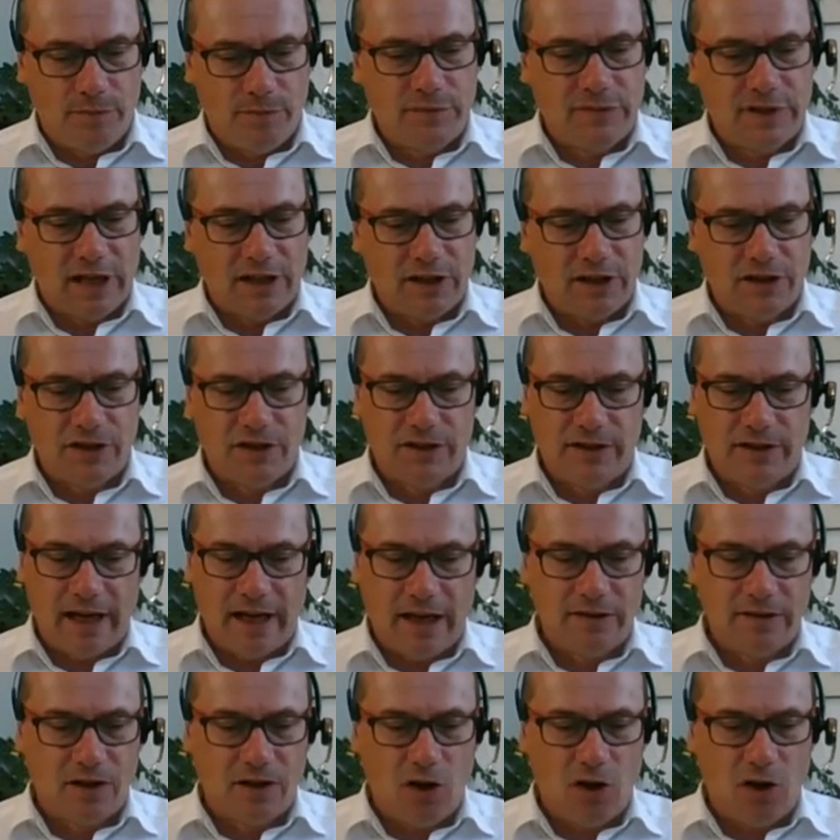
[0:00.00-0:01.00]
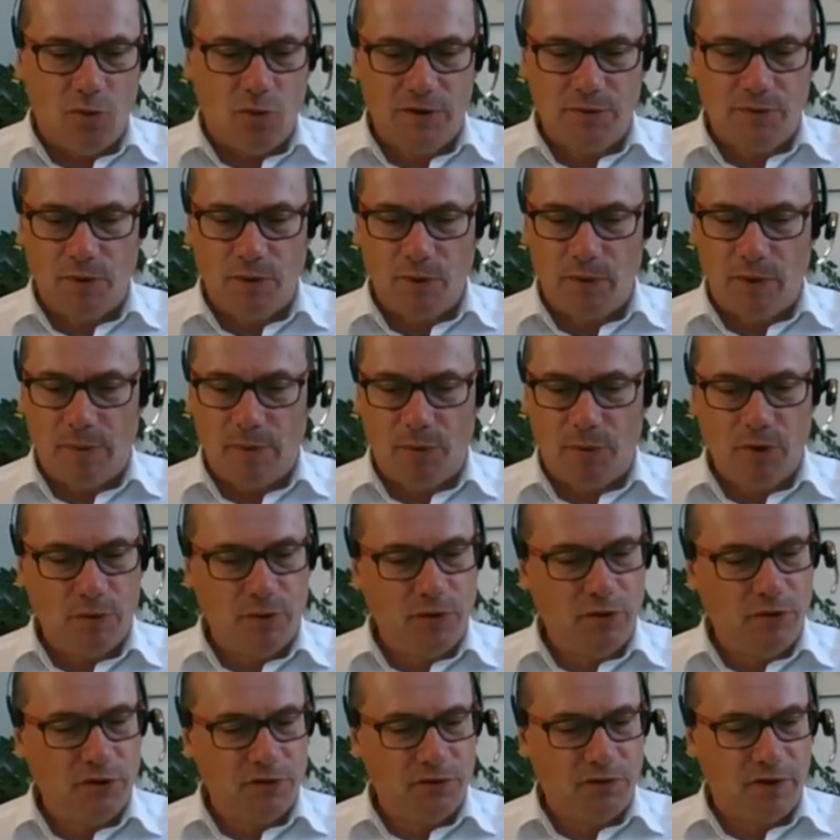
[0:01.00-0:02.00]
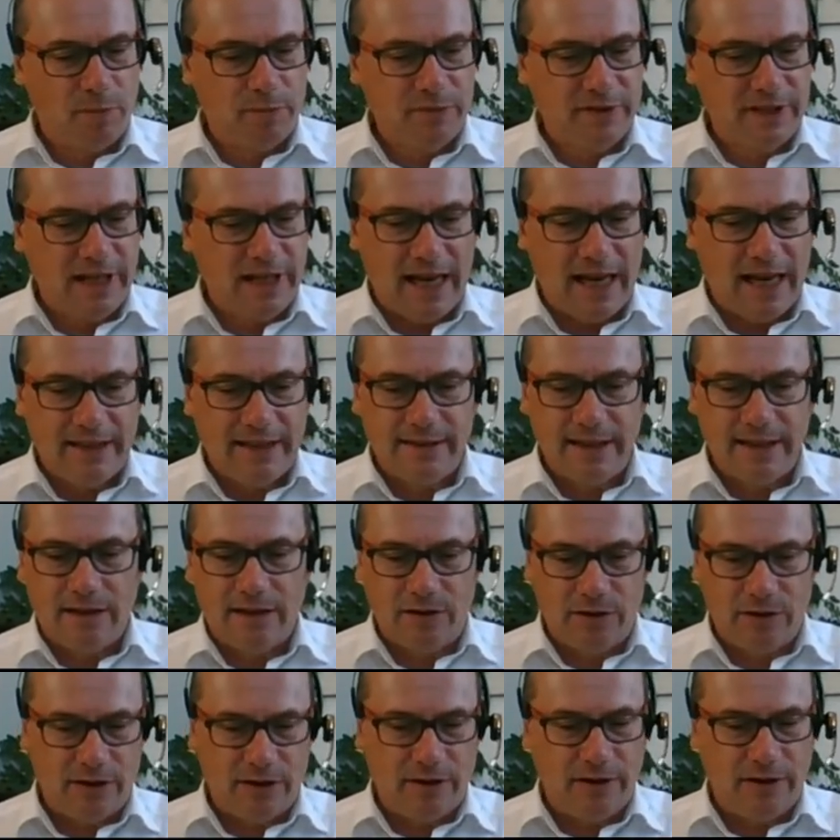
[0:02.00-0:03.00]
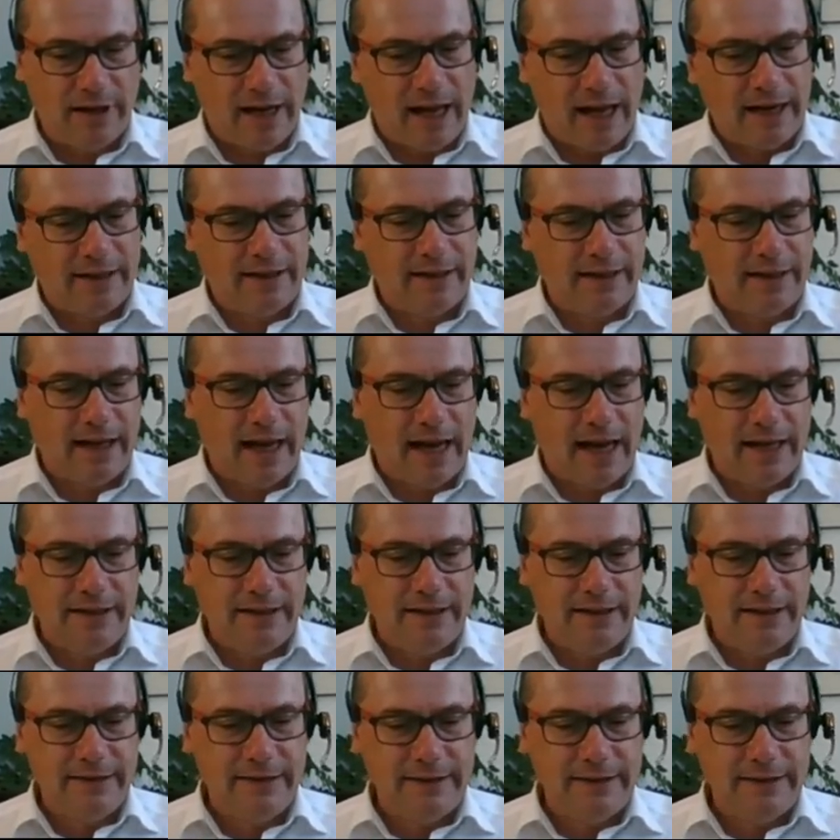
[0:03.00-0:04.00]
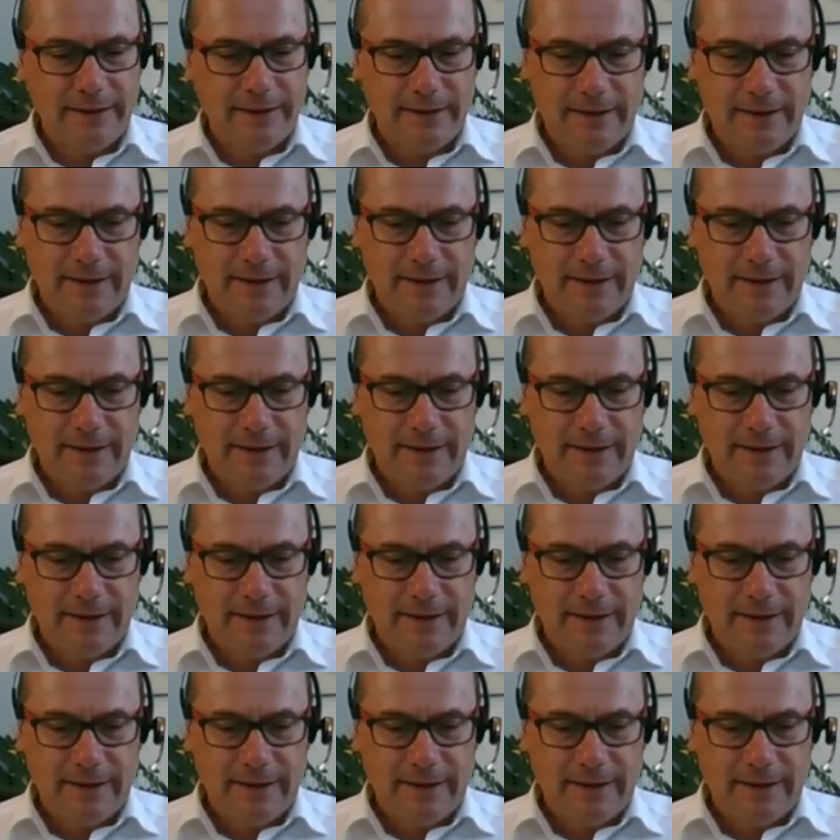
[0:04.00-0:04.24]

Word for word: such telescopes were produced from Zeiss until the 1990s.